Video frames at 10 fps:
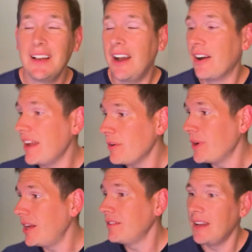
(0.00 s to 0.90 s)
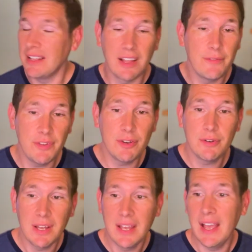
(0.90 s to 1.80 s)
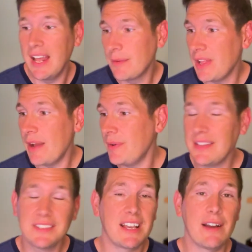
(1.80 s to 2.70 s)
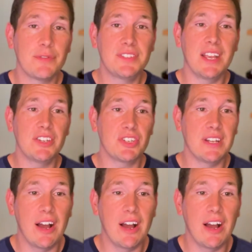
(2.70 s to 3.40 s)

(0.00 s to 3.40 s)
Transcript: All right, well, I love you, and I'm glad we had this conversation.